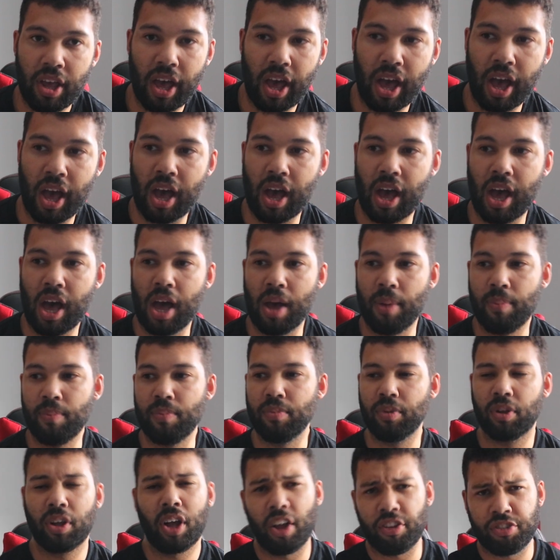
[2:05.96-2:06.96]

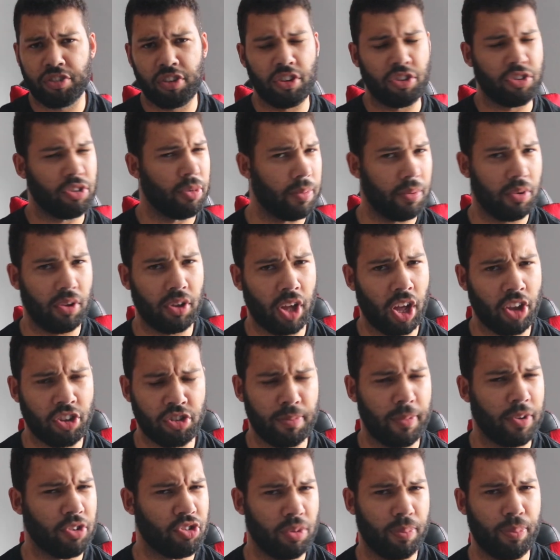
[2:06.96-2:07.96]
um, customer su-
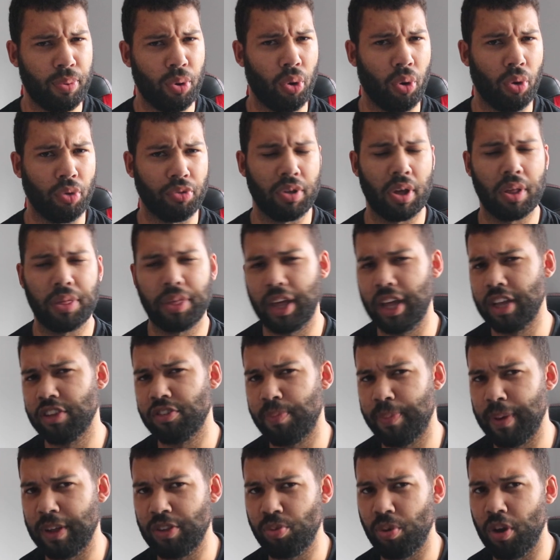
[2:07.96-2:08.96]
customer support. I think that's
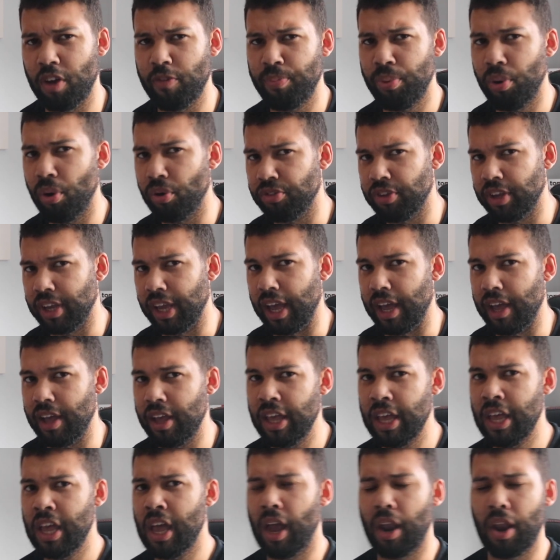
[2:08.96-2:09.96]
a better way of putting it.
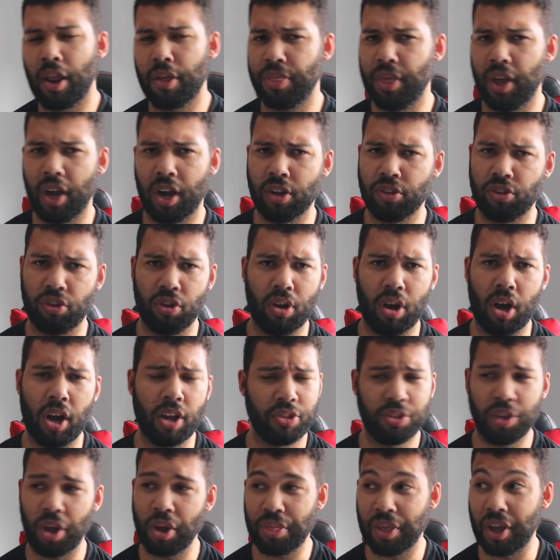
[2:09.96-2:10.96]
I don't think I could do. I
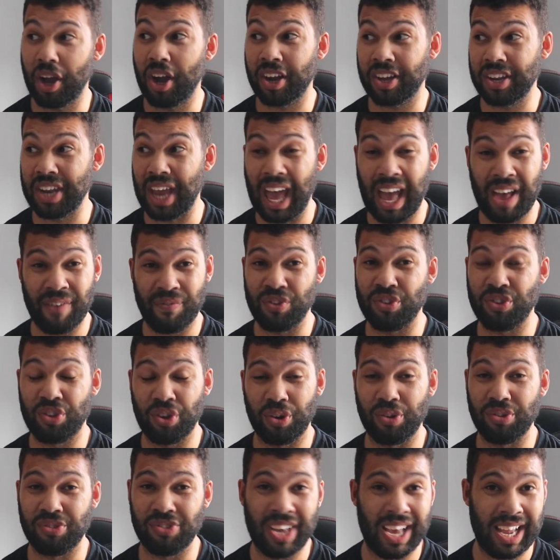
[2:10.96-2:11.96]
don't think I could ever
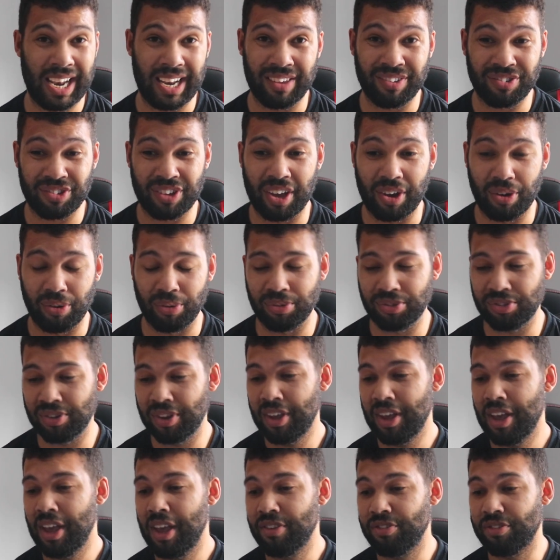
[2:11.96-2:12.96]
do telesales.
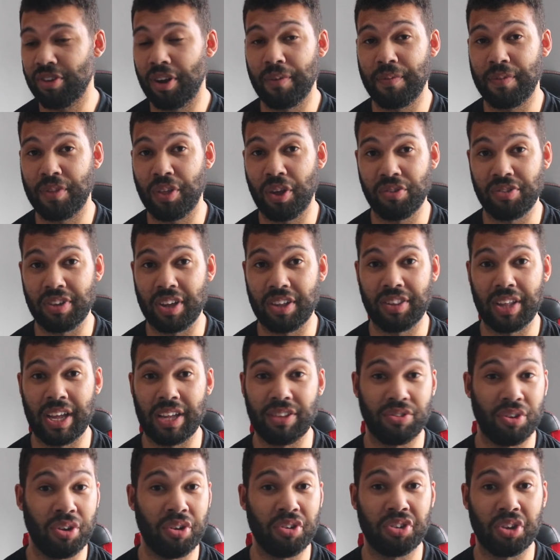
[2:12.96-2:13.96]
So for those that,
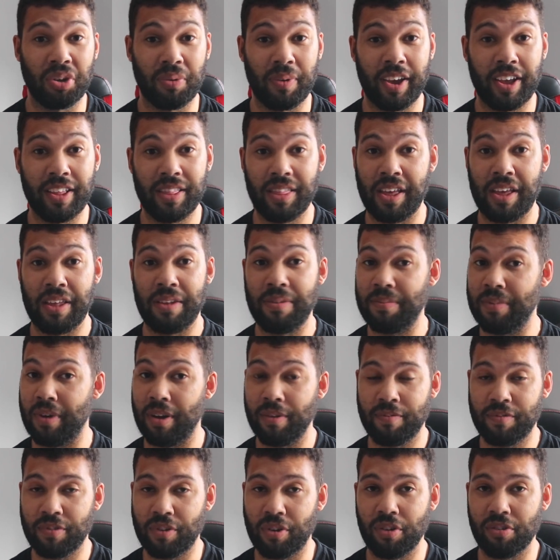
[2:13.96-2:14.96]
that do do it, then
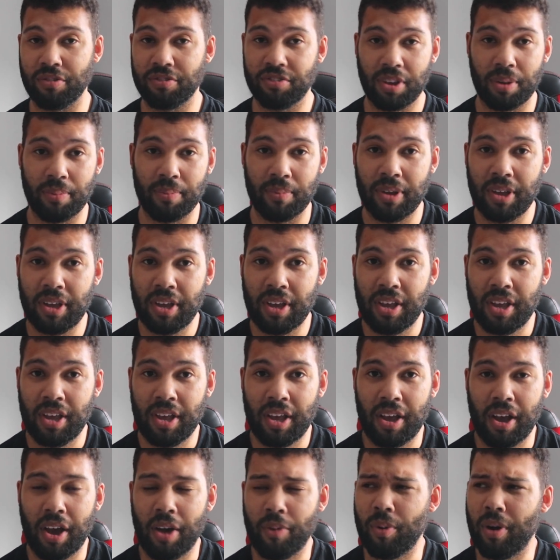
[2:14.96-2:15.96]
I've got some.
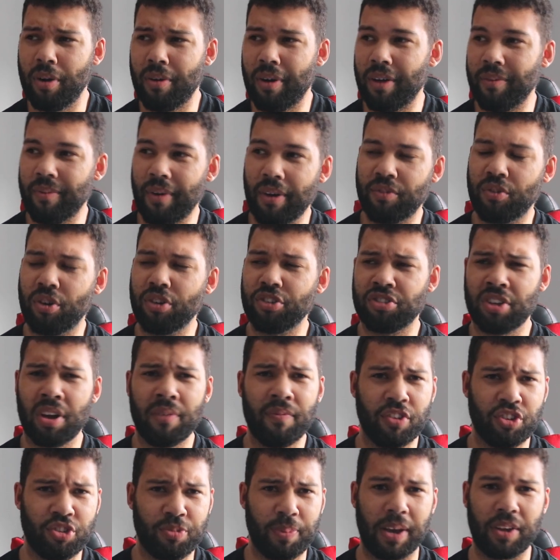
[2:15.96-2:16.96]
Well, I've got some
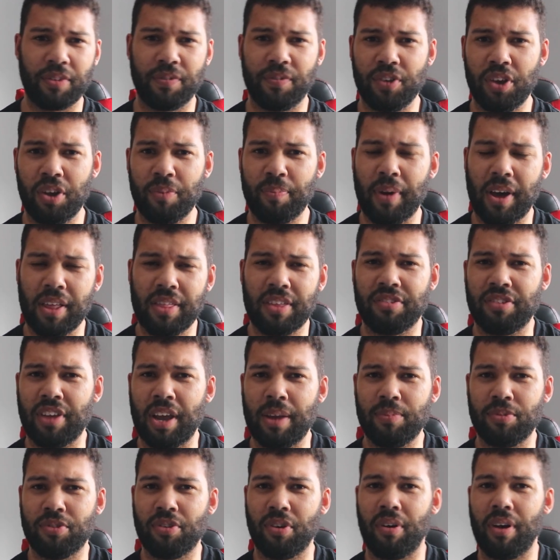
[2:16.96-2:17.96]
respect for you, but at the
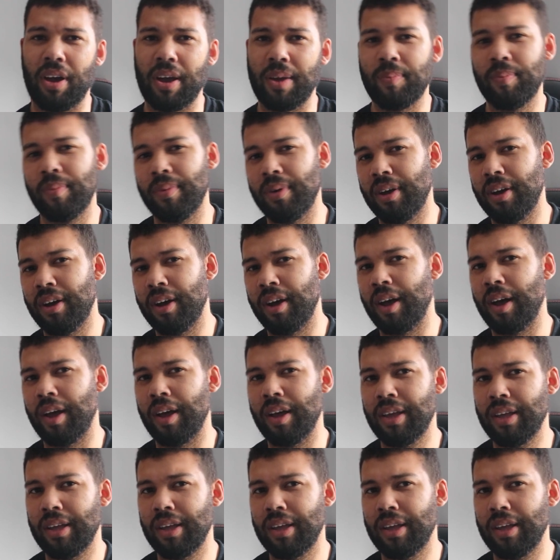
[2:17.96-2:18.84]
same time, uh,